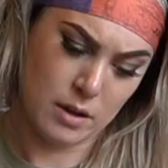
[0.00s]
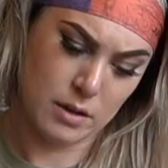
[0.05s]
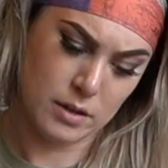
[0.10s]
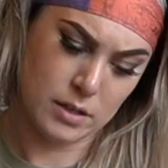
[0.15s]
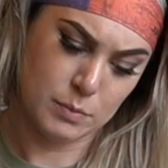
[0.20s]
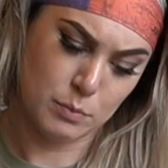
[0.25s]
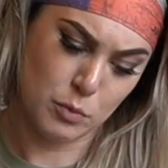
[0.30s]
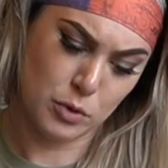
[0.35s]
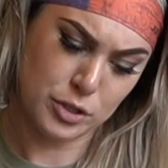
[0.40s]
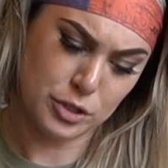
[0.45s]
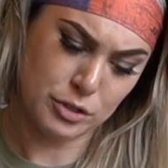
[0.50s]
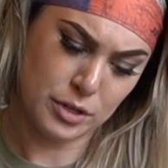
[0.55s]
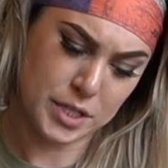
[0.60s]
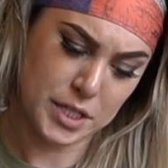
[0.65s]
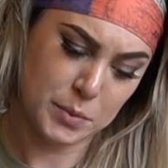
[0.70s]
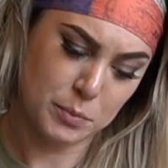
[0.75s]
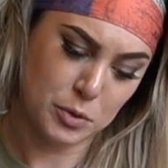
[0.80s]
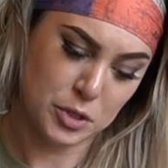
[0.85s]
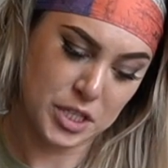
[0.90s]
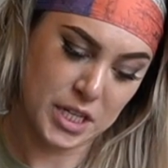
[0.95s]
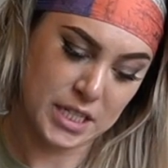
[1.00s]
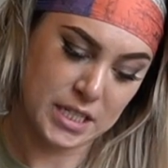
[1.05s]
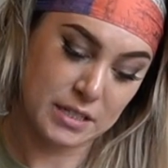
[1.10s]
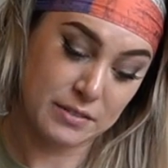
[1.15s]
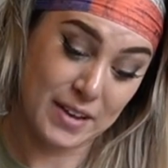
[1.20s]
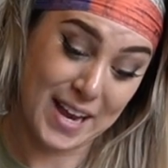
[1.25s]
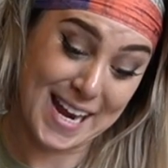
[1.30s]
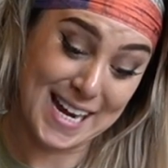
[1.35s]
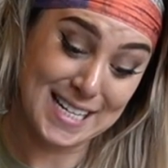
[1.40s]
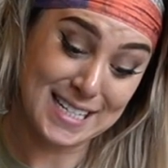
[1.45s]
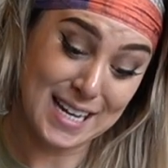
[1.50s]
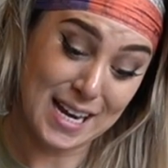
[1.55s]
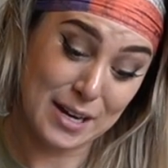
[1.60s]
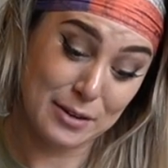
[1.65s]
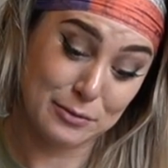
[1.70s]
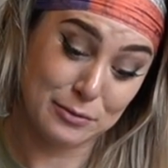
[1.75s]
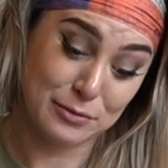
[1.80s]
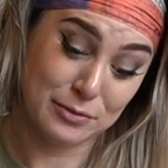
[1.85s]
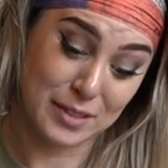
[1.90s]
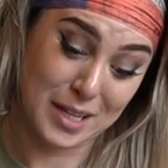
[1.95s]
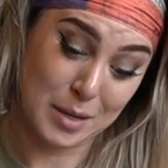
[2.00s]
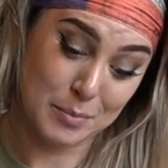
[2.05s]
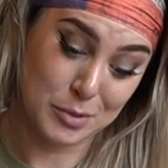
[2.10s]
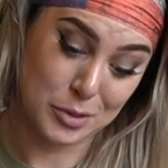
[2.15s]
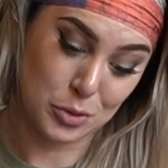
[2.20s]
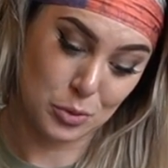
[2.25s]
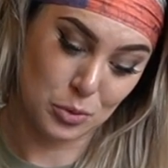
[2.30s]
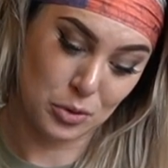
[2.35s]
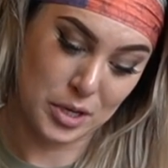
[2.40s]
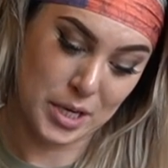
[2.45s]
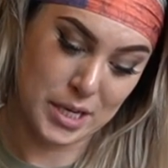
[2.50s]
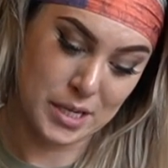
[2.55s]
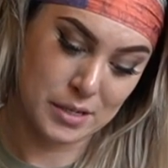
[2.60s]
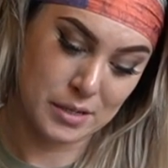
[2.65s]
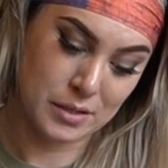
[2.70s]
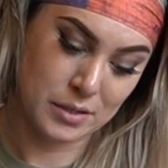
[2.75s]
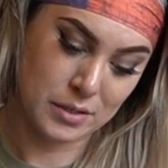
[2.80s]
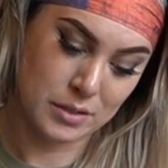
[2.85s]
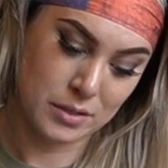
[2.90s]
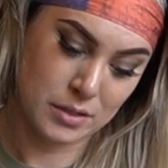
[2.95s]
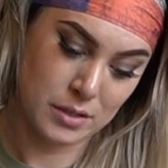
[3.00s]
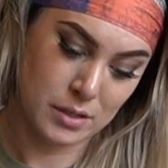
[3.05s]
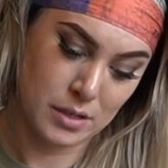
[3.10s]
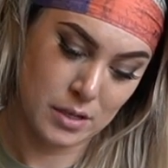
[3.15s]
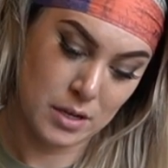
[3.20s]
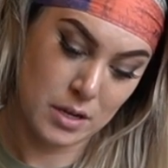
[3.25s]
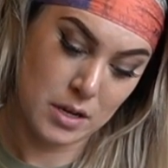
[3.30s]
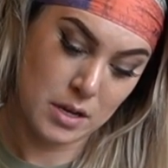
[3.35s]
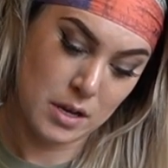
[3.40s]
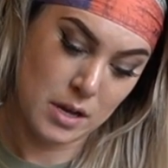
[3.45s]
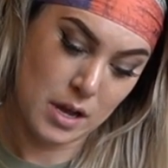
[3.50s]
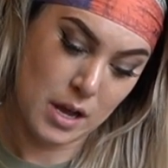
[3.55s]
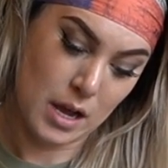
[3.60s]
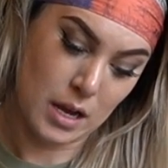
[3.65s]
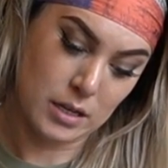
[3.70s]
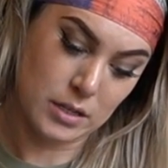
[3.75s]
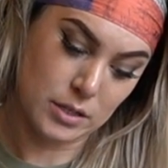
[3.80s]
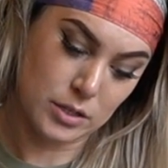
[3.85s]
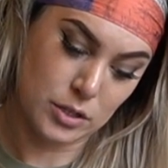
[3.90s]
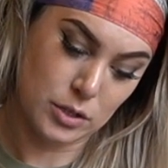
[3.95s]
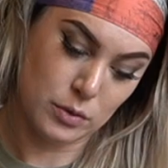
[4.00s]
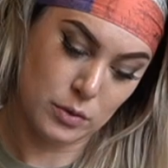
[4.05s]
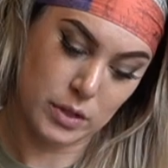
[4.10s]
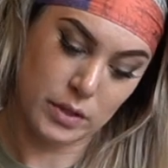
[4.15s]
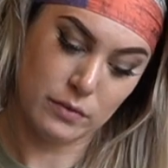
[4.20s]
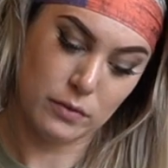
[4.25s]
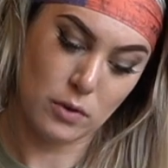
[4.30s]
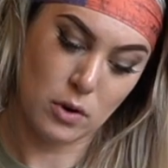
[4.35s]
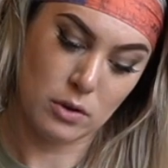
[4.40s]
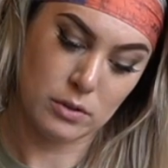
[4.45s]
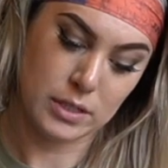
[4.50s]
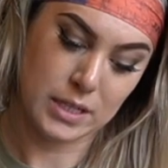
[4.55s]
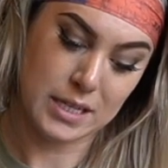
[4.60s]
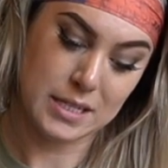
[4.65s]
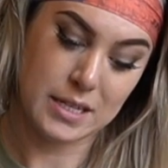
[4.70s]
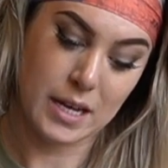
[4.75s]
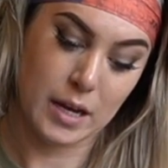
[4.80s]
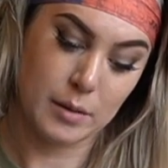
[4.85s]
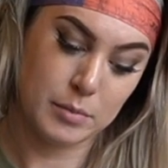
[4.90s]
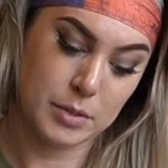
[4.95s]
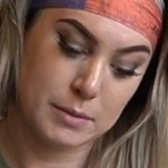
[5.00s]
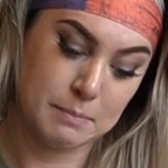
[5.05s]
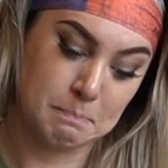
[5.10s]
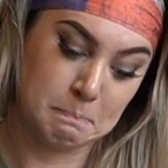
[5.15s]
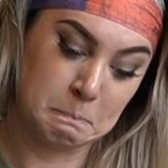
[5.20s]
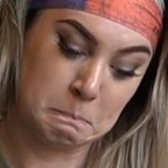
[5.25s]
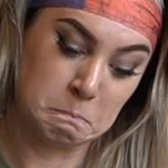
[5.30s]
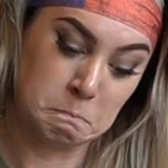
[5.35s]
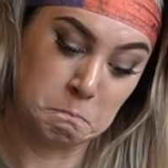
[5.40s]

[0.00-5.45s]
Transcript: It's moisturizing, protective, anti-inflammatory, and soothing for all skin types.